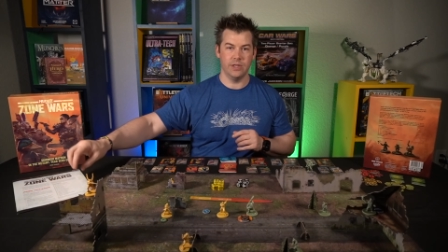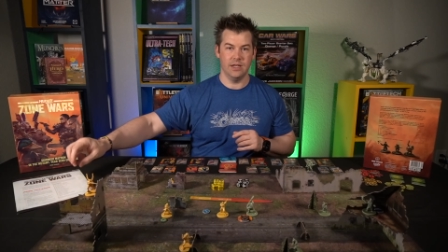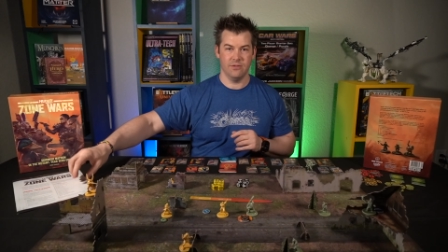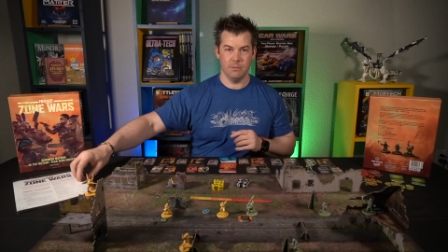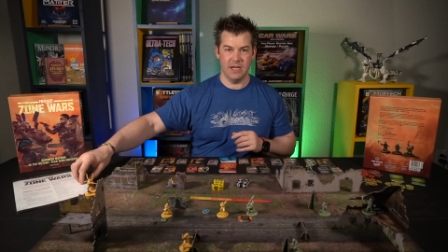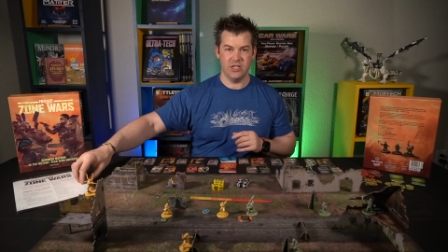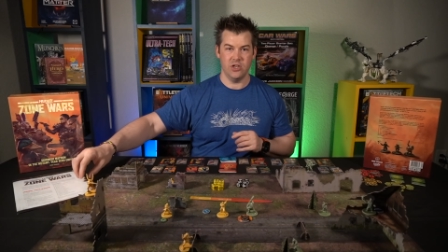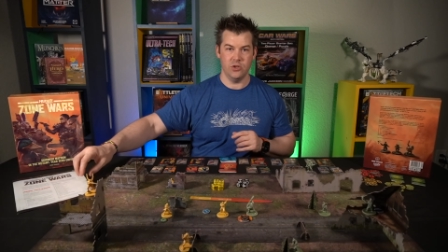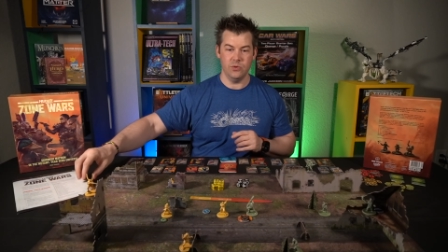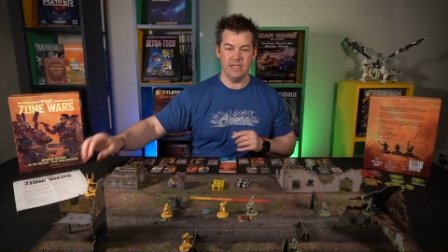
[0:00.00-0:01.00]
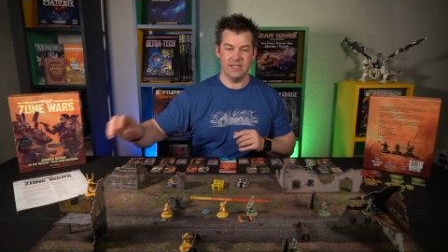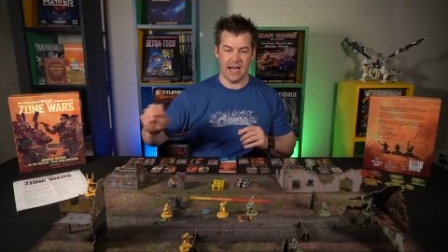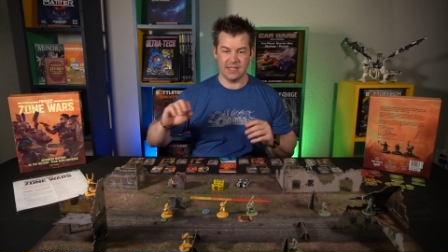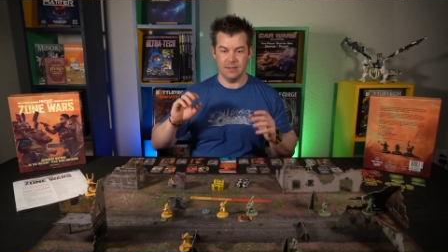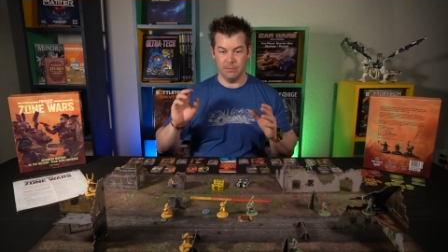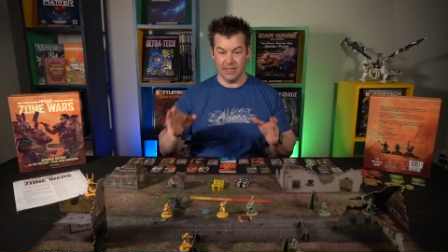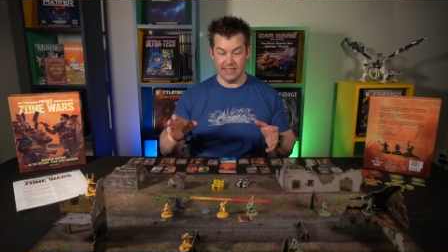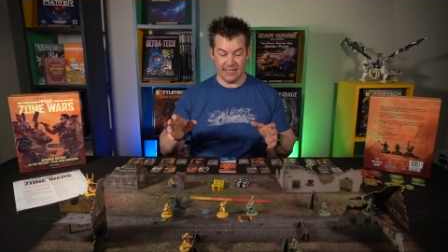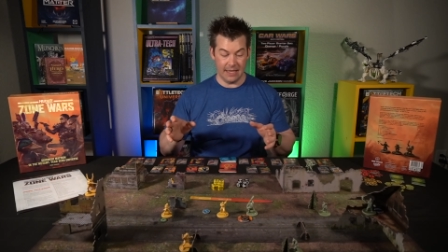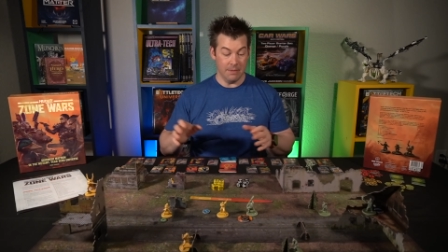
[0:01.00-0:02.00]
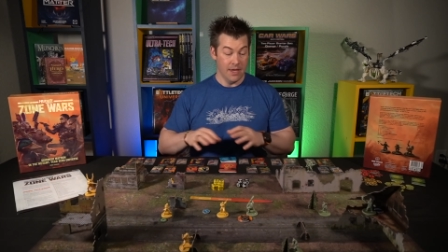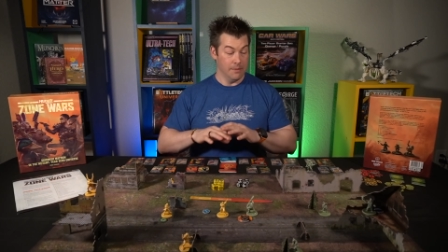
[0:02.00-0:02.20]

the information you need to actually play the game.